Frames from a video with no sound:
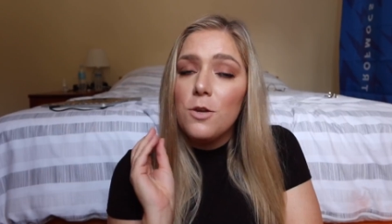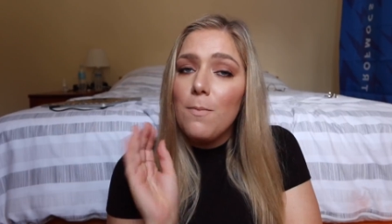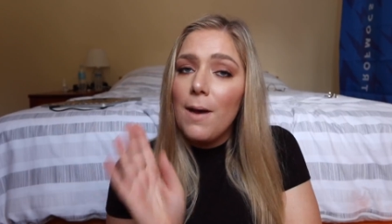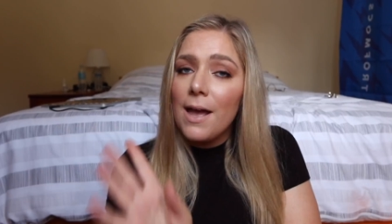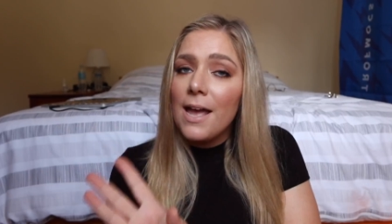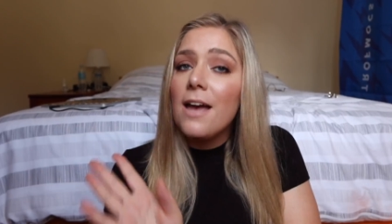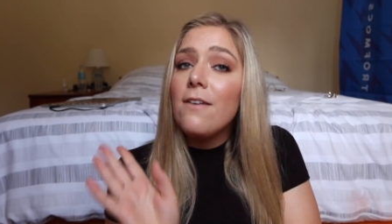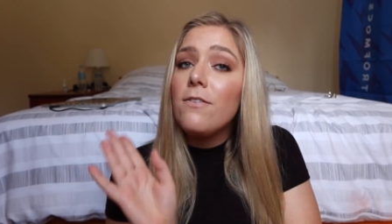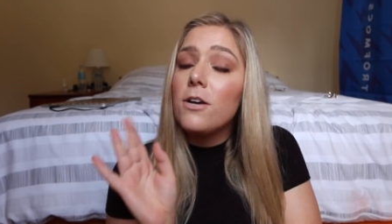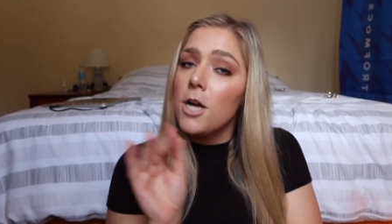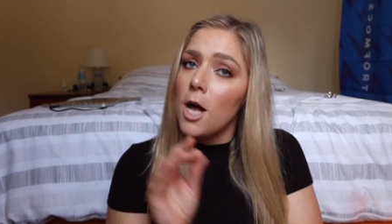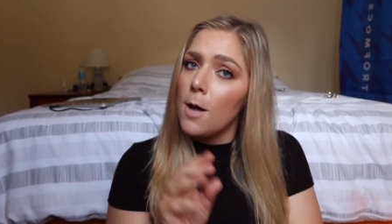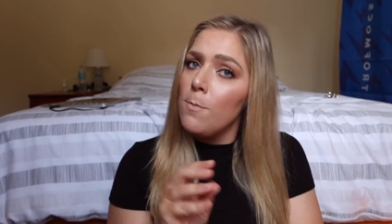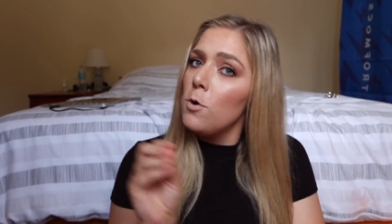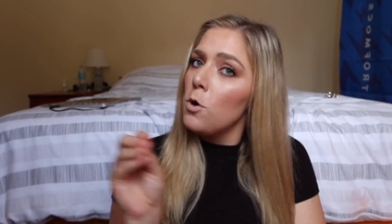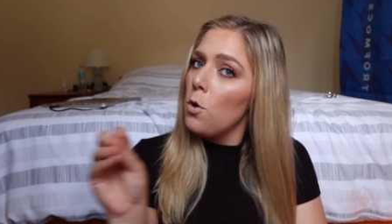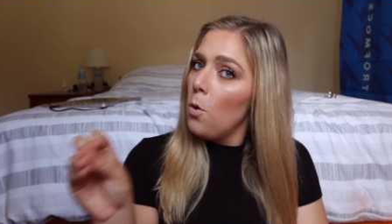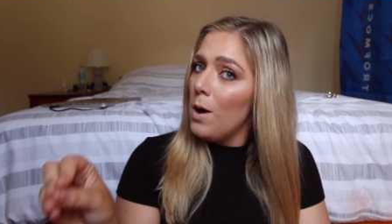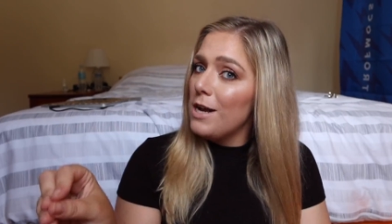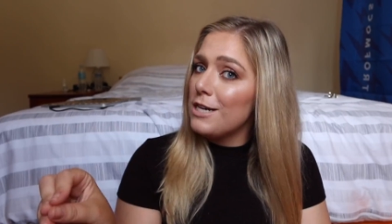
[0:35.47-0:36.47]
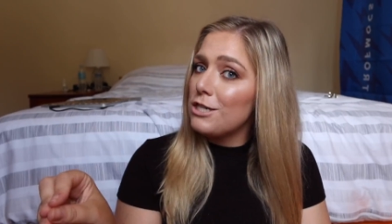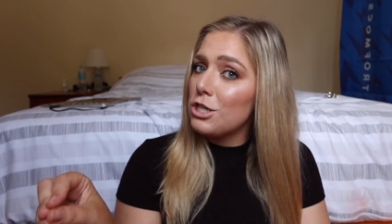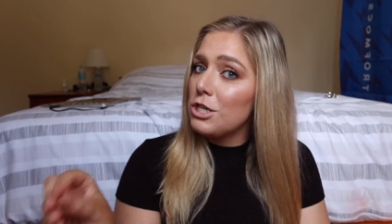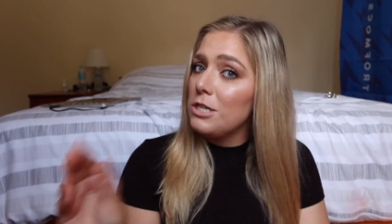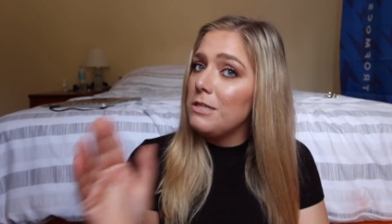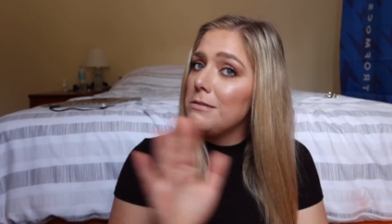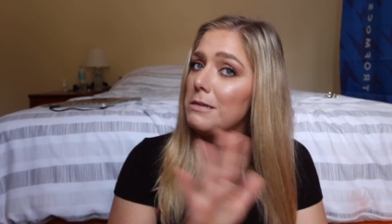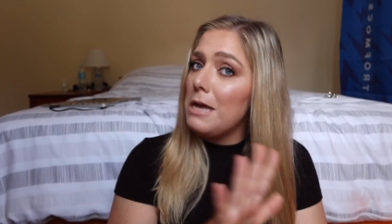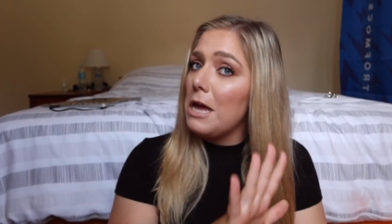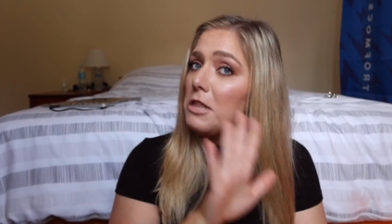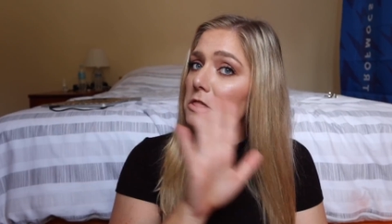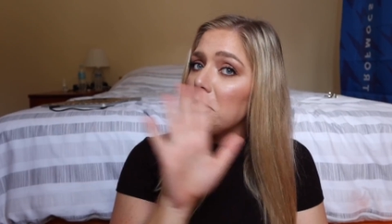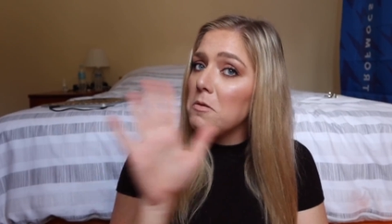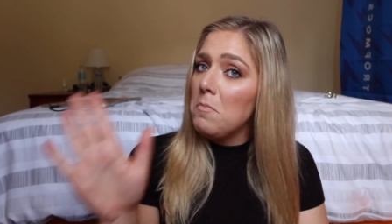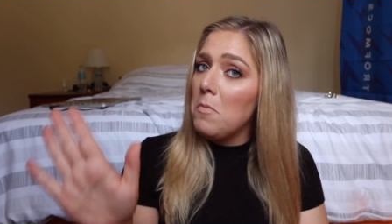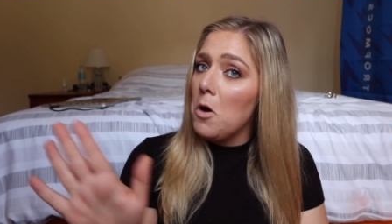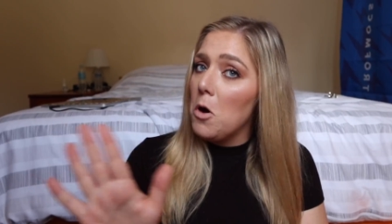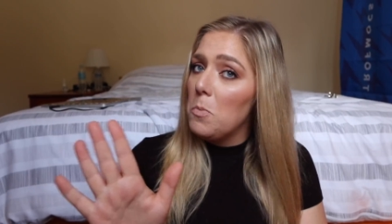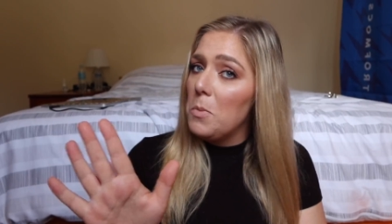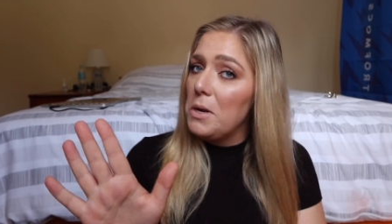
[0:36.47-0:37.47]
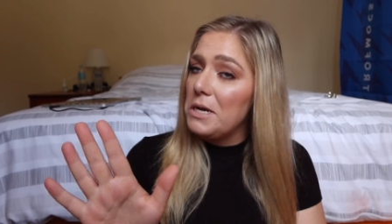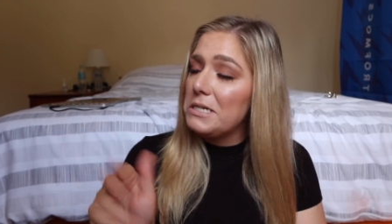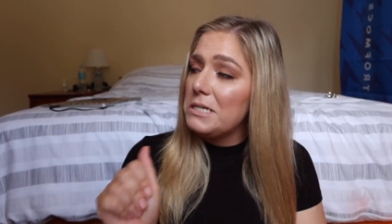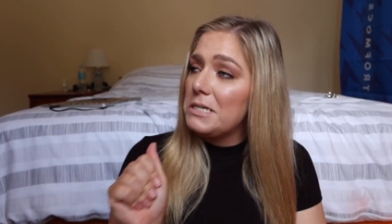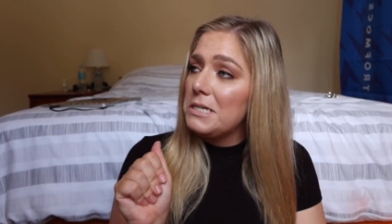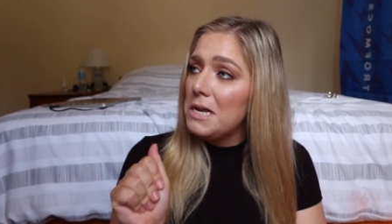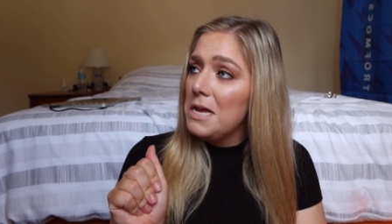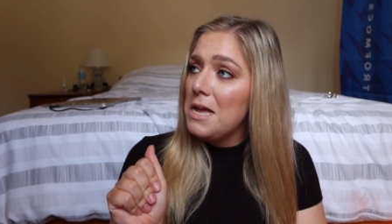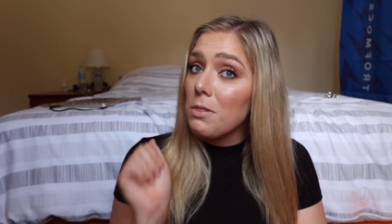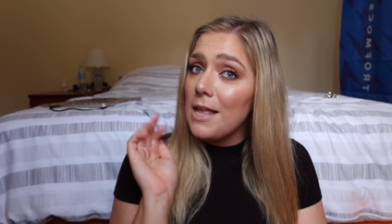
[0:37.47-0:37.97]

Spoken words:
you might have a couple questions at the moment.